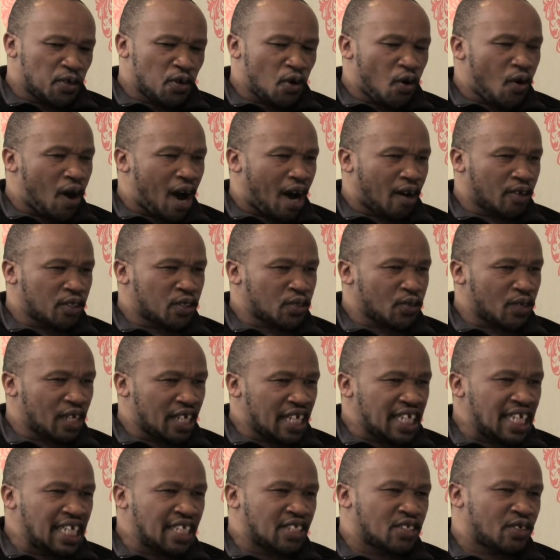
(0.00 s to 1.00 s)
know how to
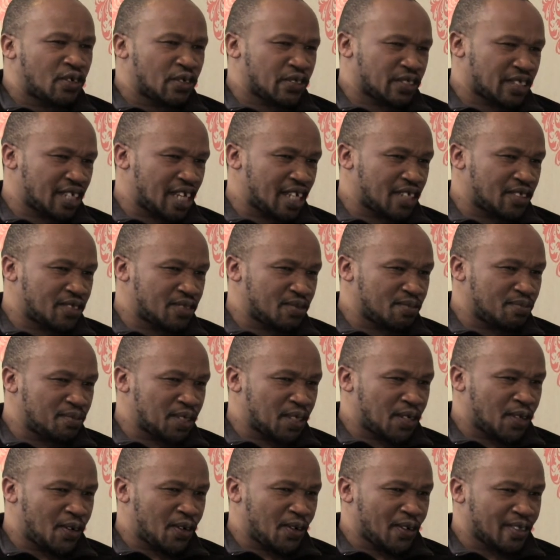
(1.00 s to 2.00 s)
lead COSATU,
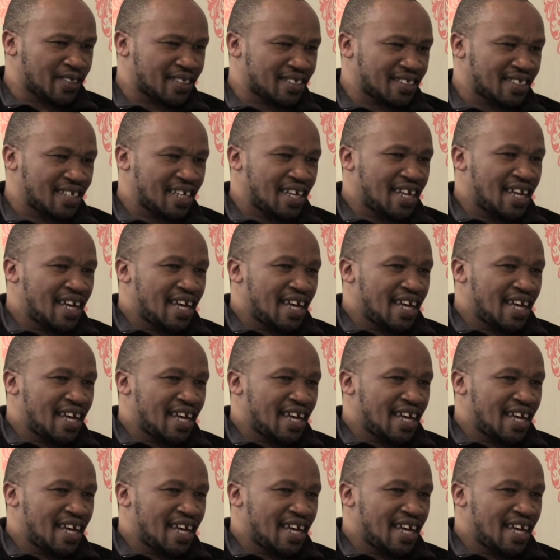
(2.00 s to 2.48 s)
because